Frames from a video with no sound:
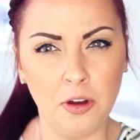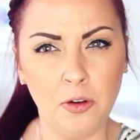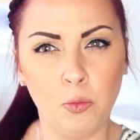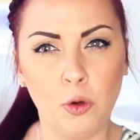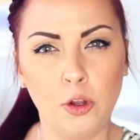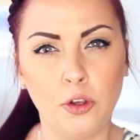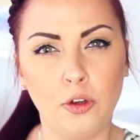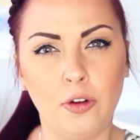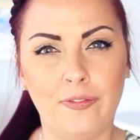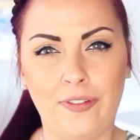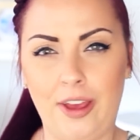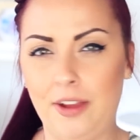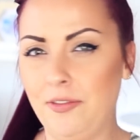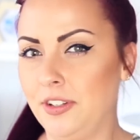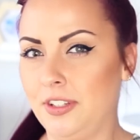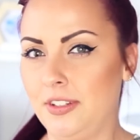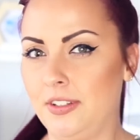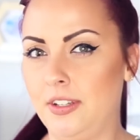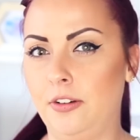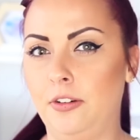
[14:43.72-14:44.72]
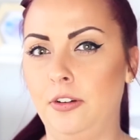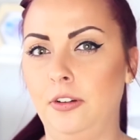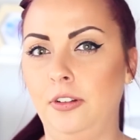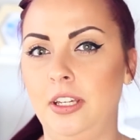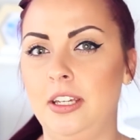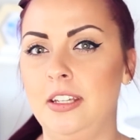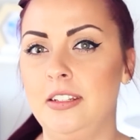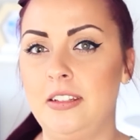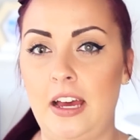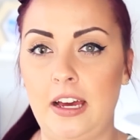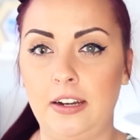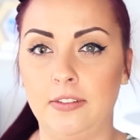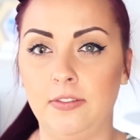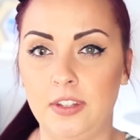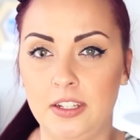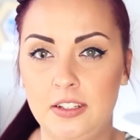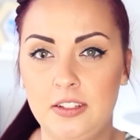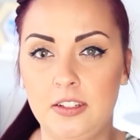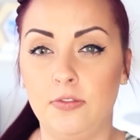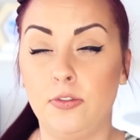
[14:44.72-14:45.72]
know what your favourite cereal is out of
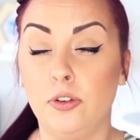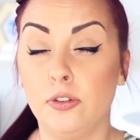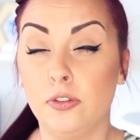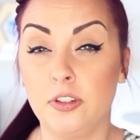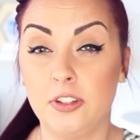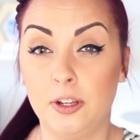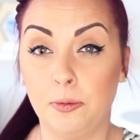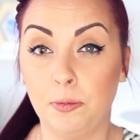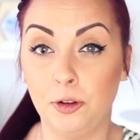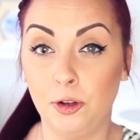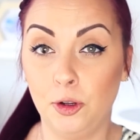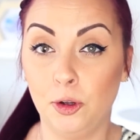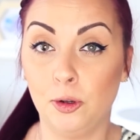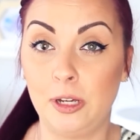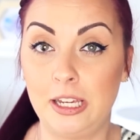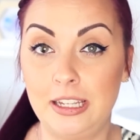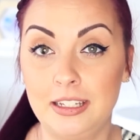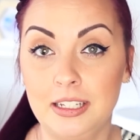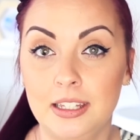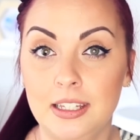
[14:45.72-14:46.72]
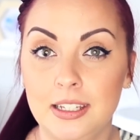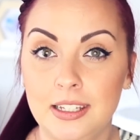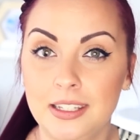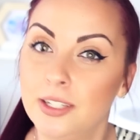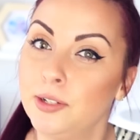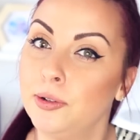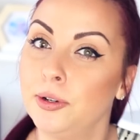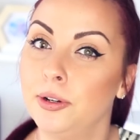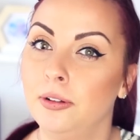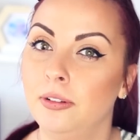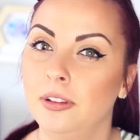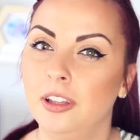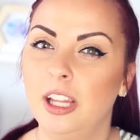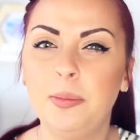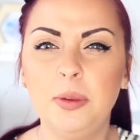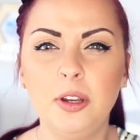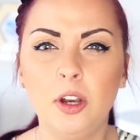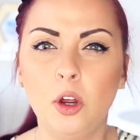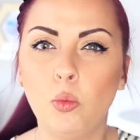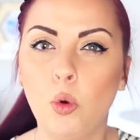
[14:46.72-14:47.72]
this. If you're someone who eats this cereal,
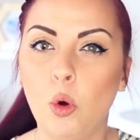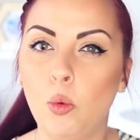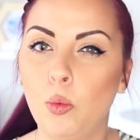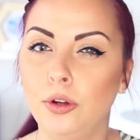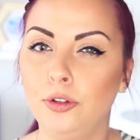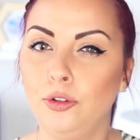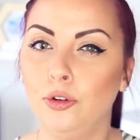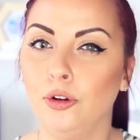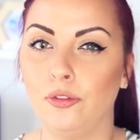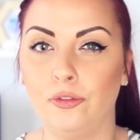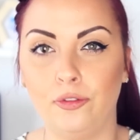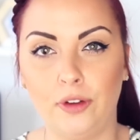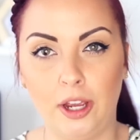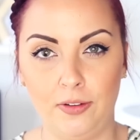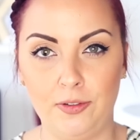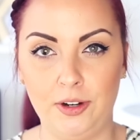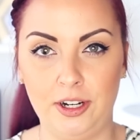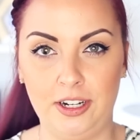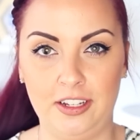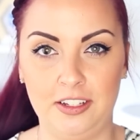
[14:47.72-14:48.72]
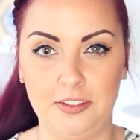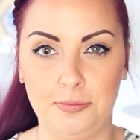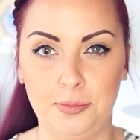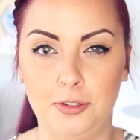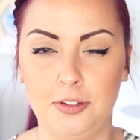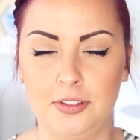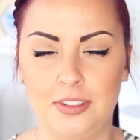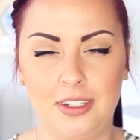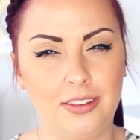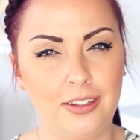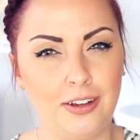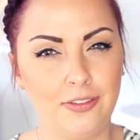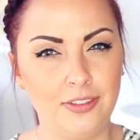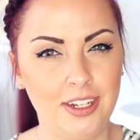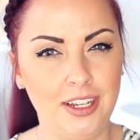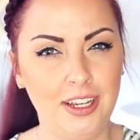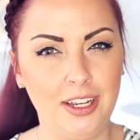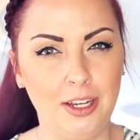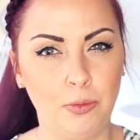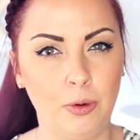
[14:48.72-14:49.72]
let me know what one your favourite is, because I'd love
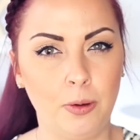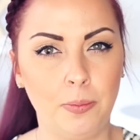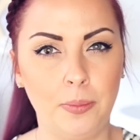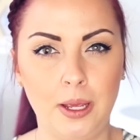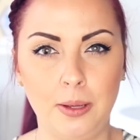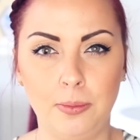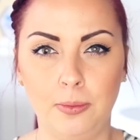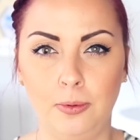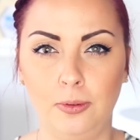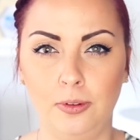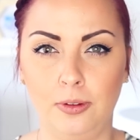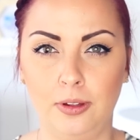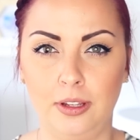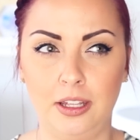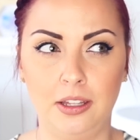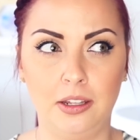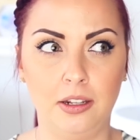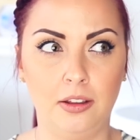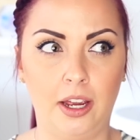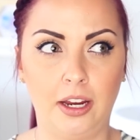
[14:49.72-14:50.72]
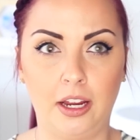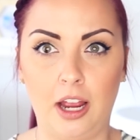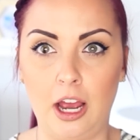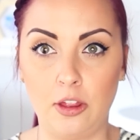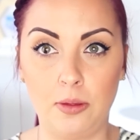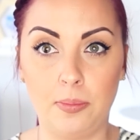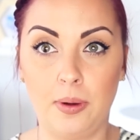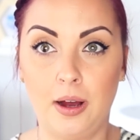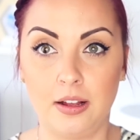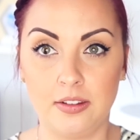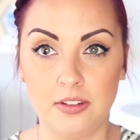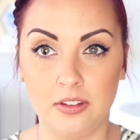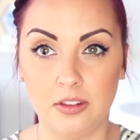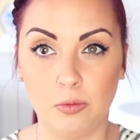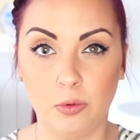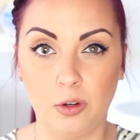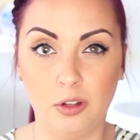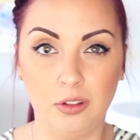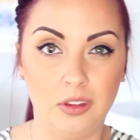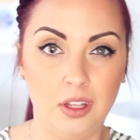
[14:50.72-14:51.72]
to hear what people in like other parts of the
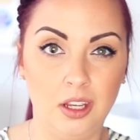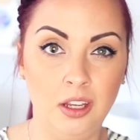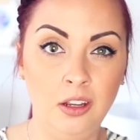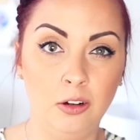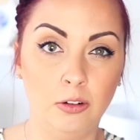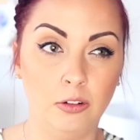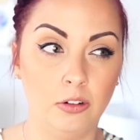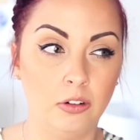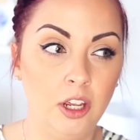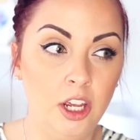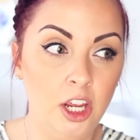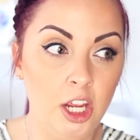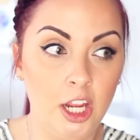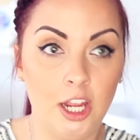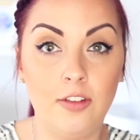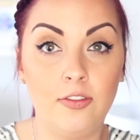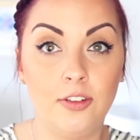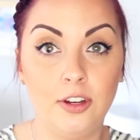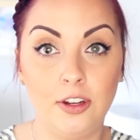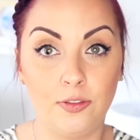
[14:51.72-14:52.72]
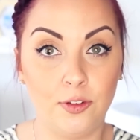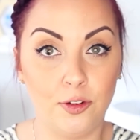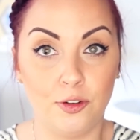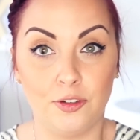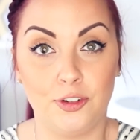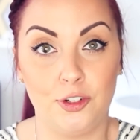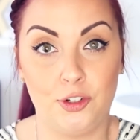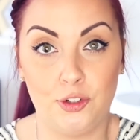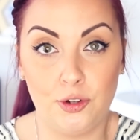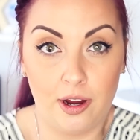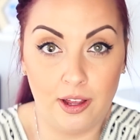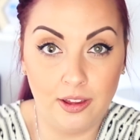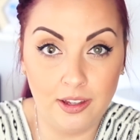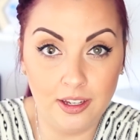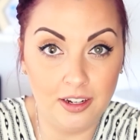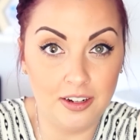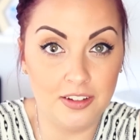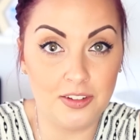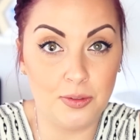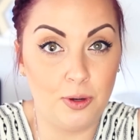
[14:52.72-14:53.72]
world think, or even if you're an
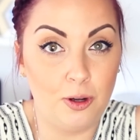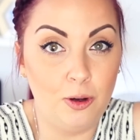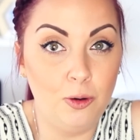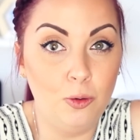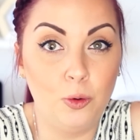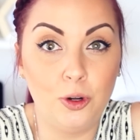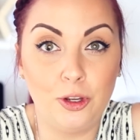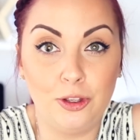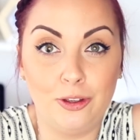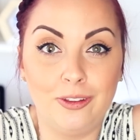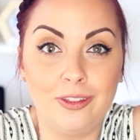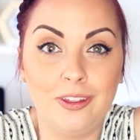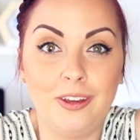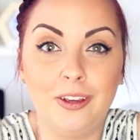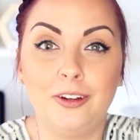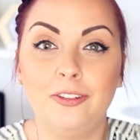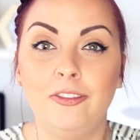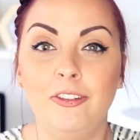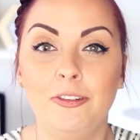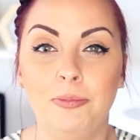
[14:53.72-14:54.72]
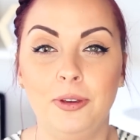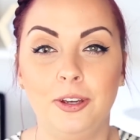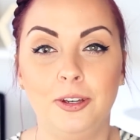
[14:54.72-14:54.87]
Australian as well, what do you think of it?